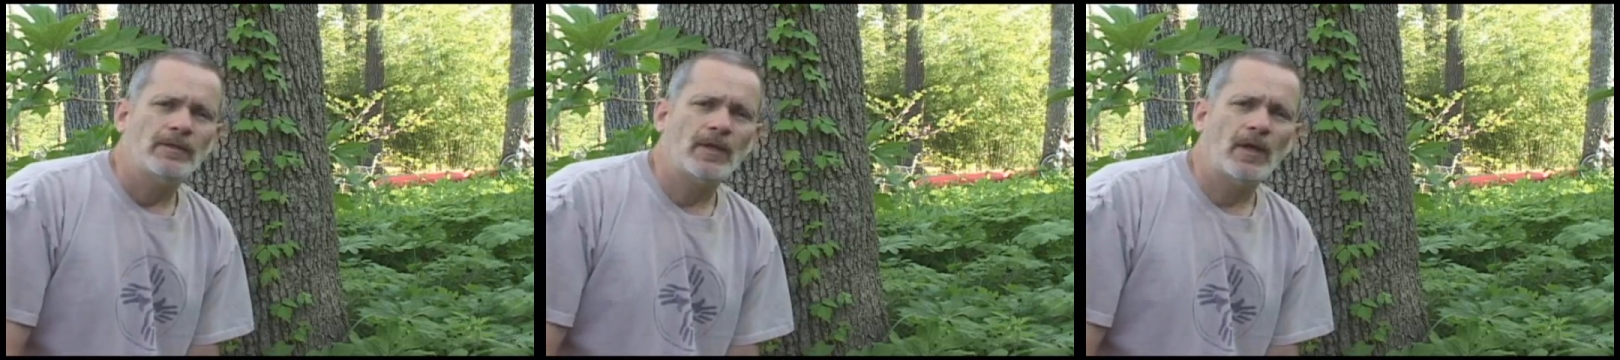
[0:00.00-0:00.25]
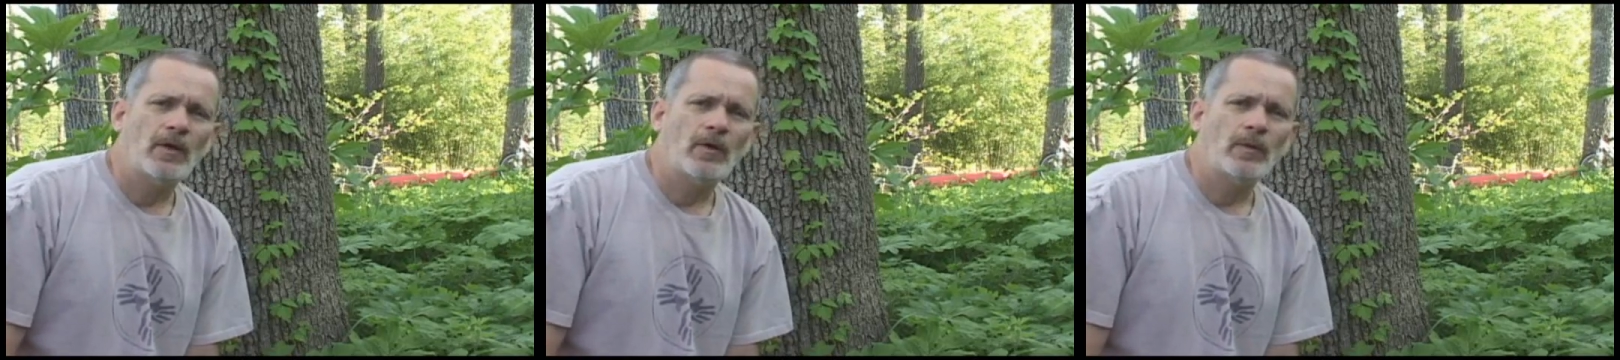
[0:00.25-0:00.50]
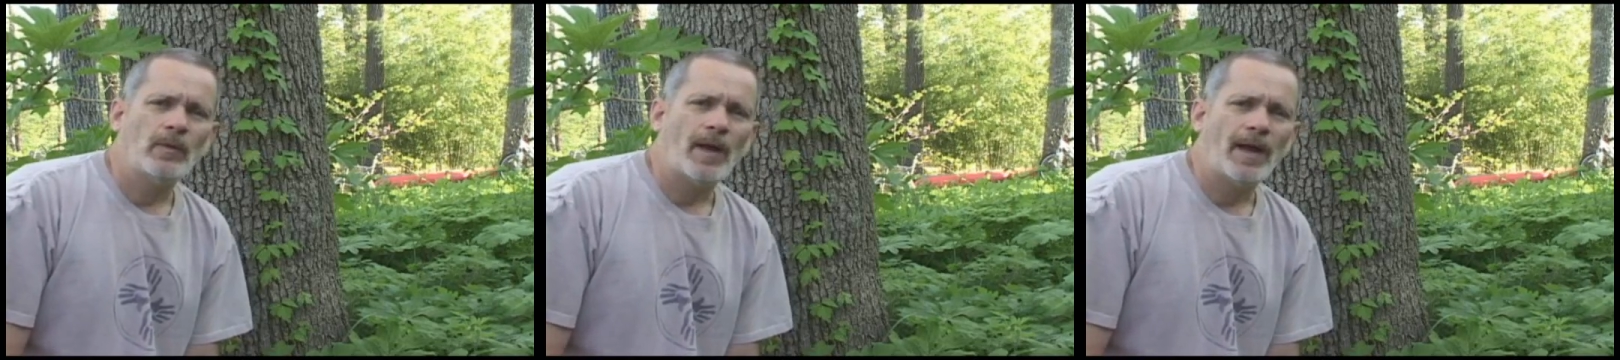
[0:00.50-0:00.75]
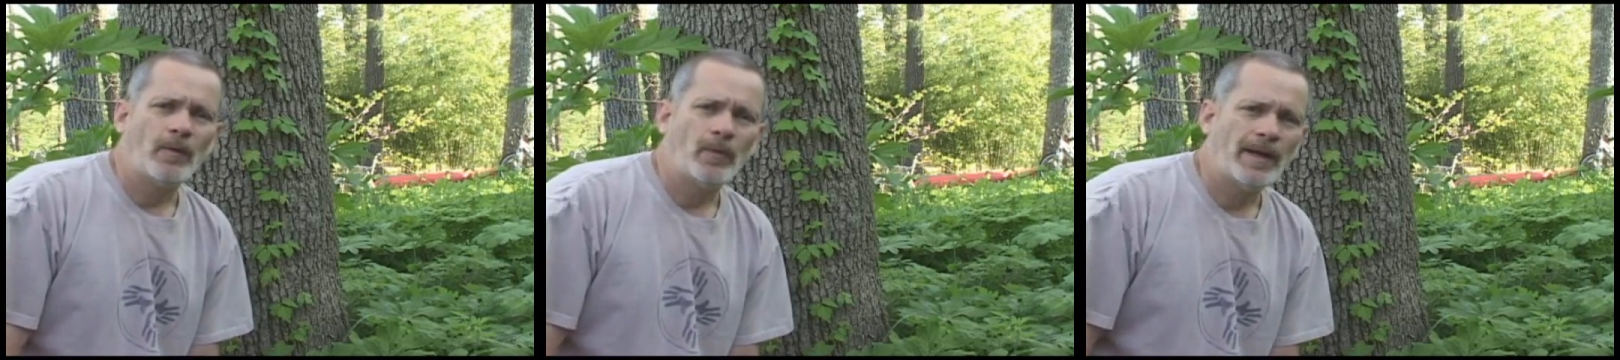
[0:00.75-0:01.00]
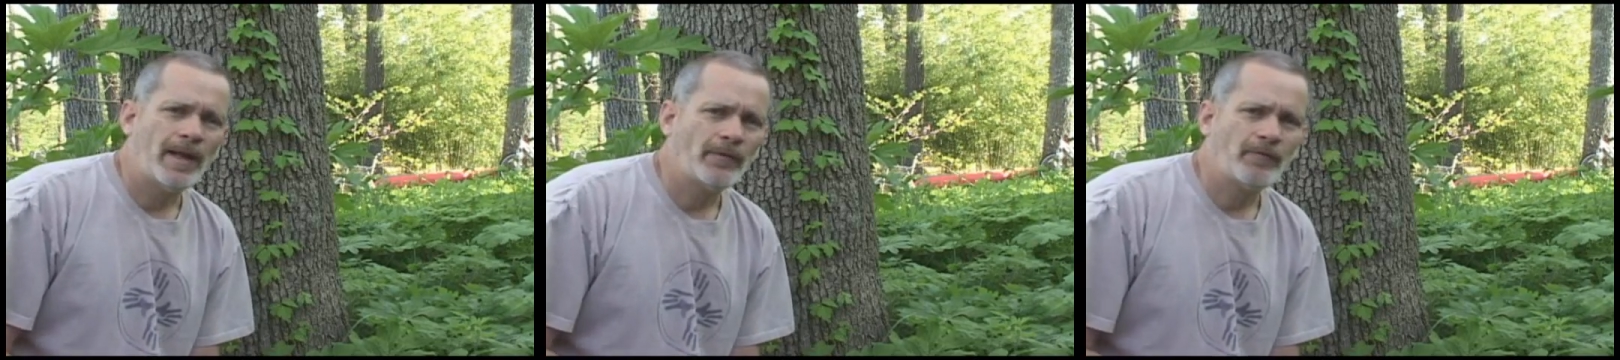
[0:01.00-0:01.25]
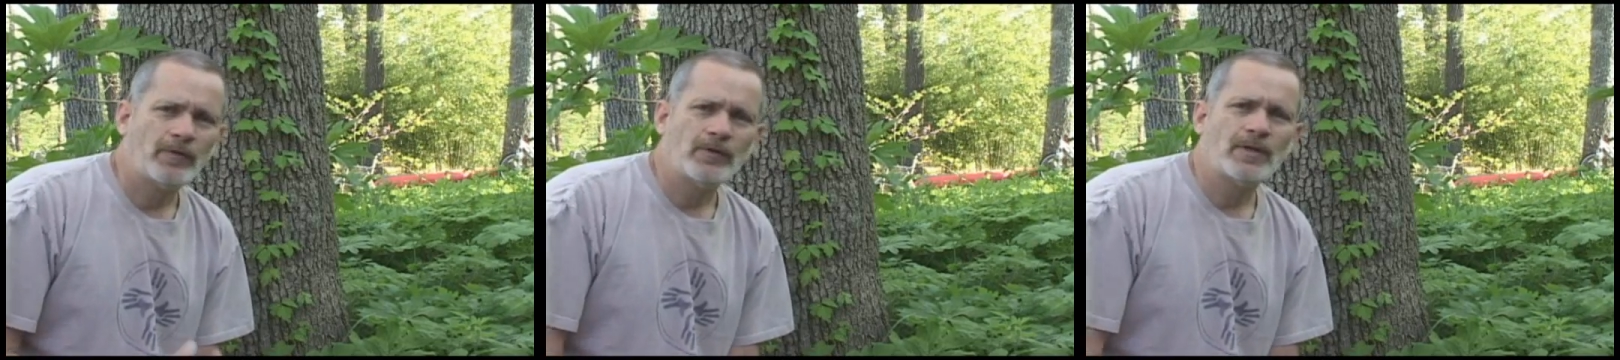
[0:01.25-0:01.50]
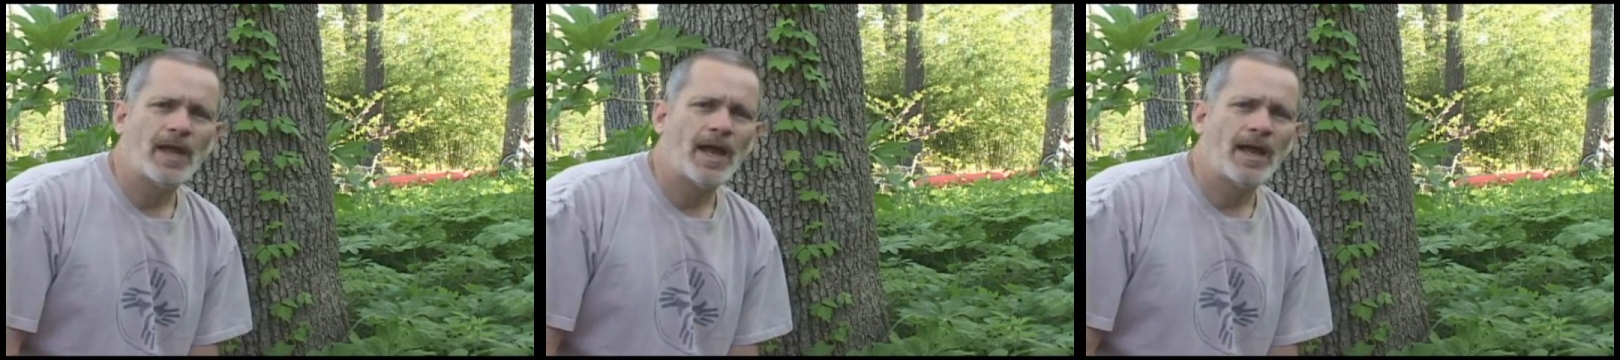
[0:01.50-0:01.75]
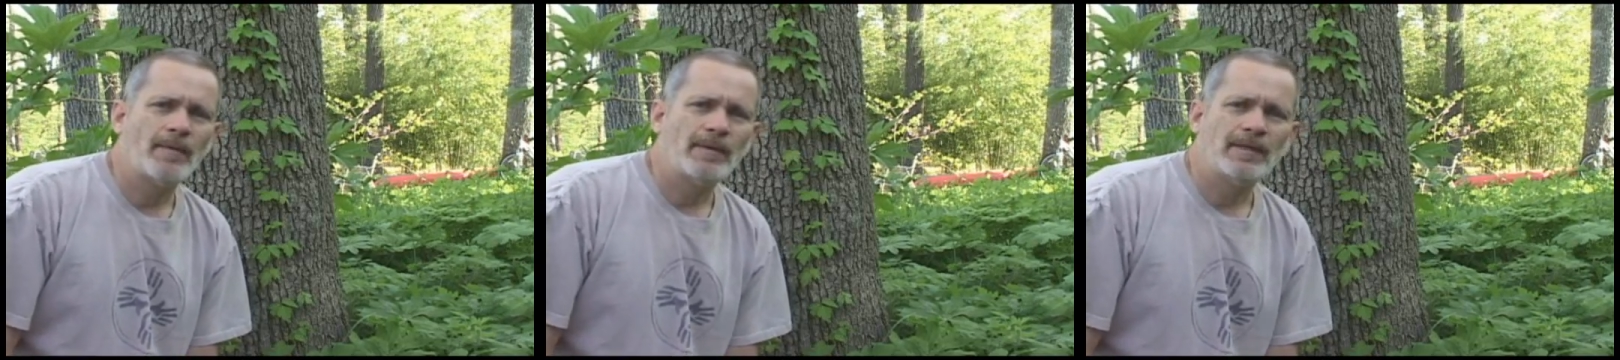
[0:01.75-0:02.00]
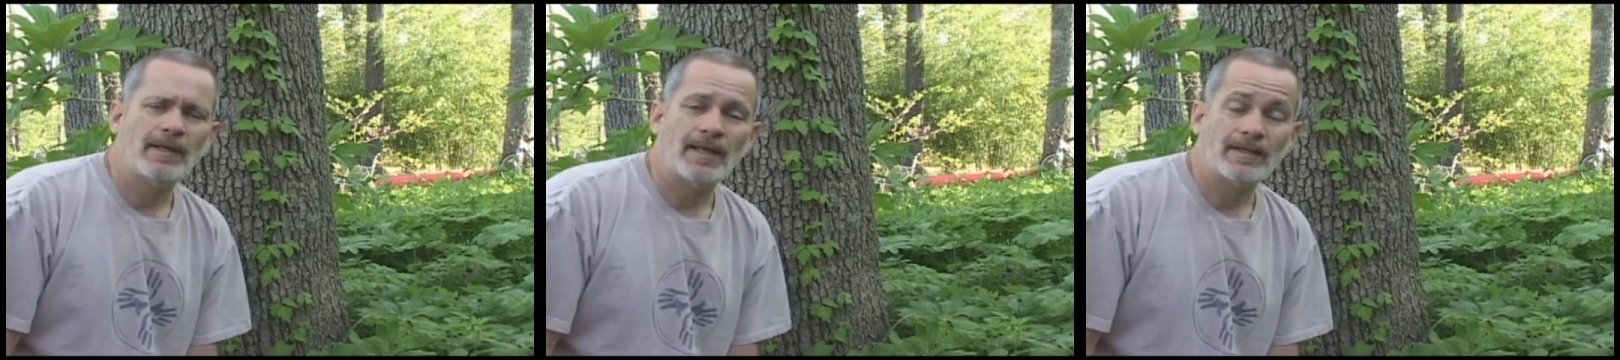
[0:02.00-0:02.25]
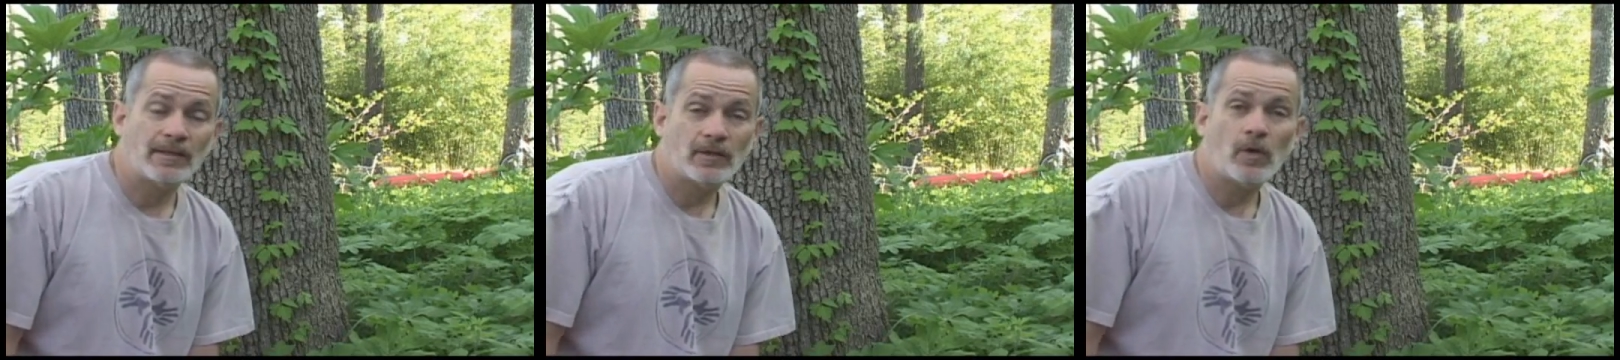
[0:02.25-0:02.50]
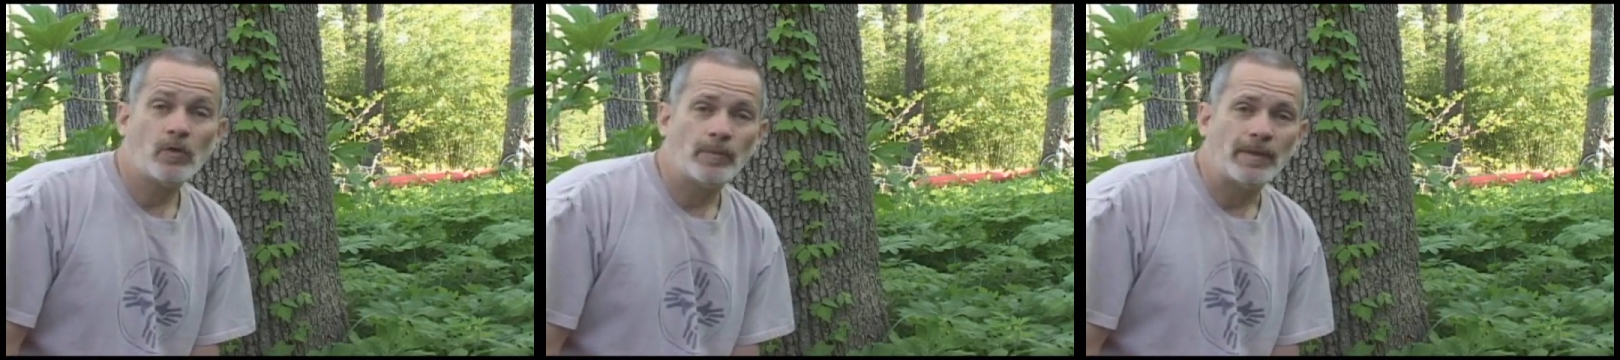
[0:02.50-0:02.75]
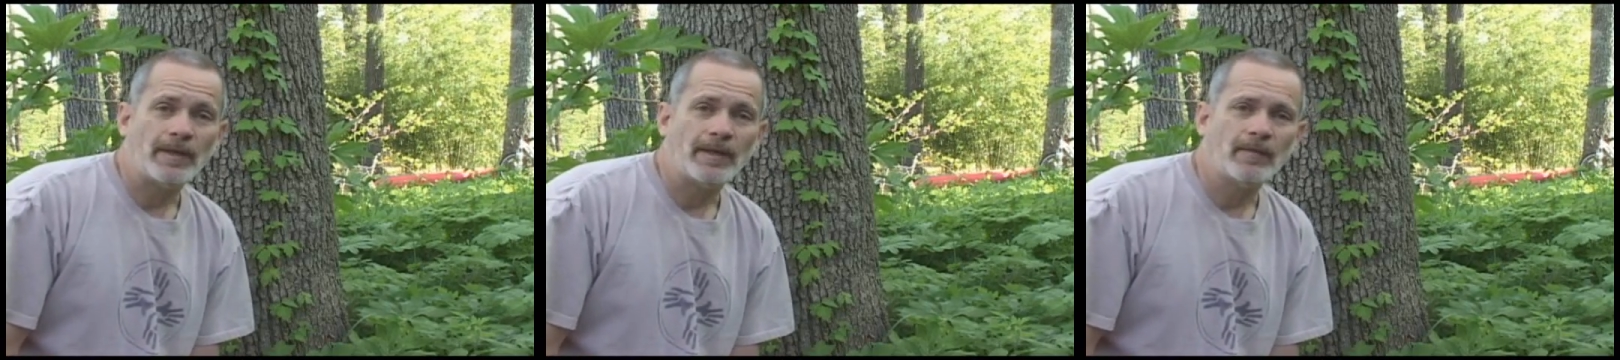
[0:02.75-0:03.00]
So I went out the first time and did as he told me.